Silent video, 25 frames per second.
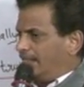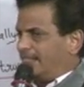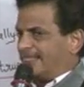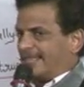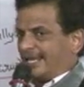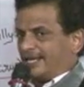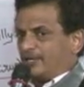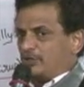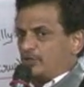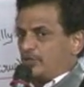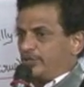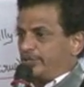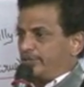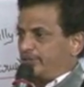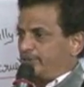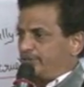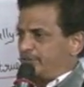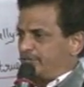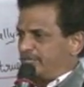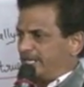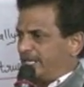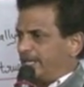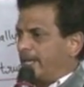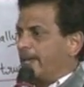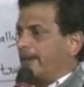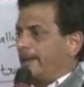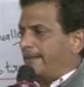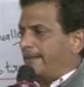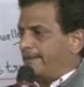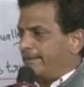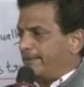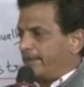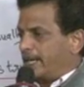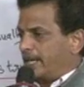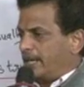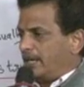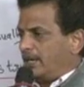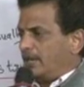then you're using
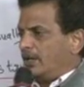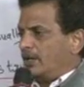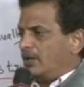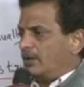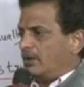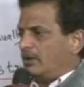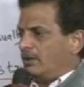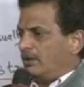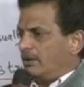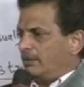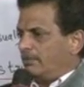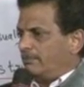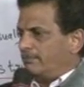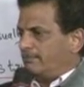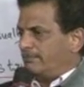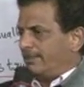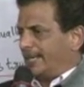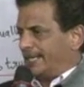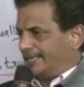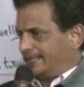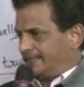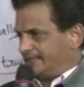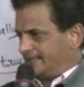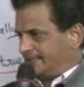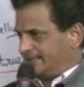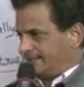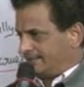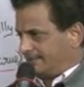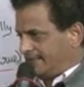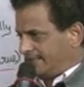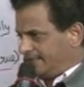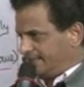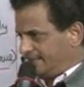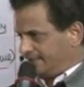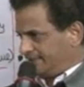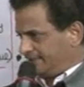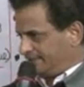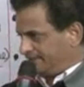may or might,
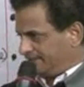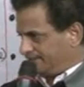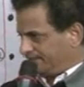right?